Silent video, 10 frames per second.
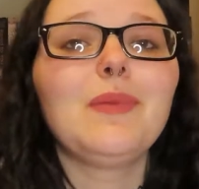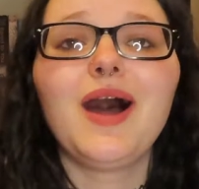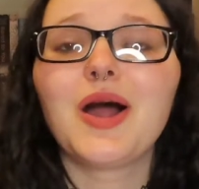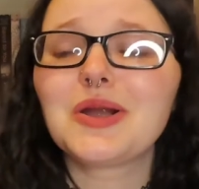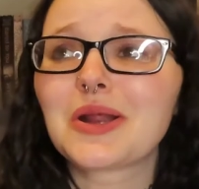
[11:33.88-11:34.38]

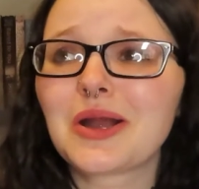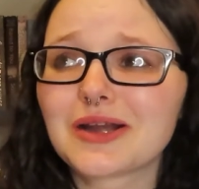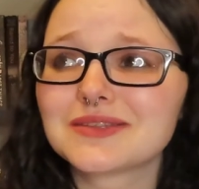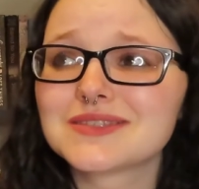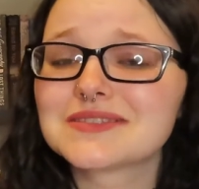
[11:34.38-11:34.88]
heart
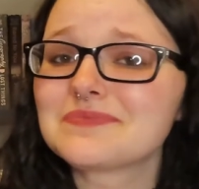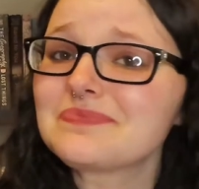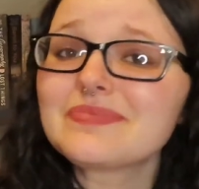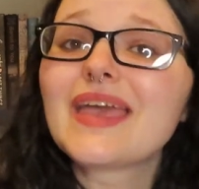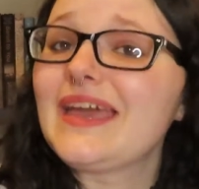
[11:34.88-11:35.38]
hurts.
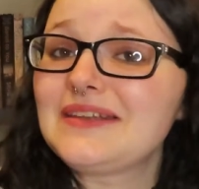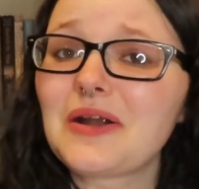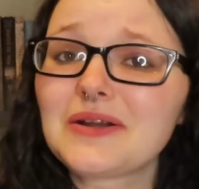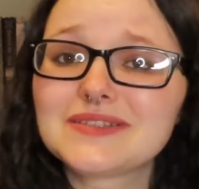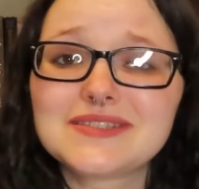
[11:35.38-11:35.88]
It
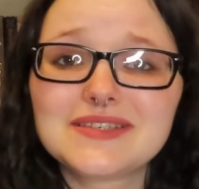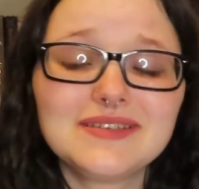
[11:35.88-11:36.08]
hurts.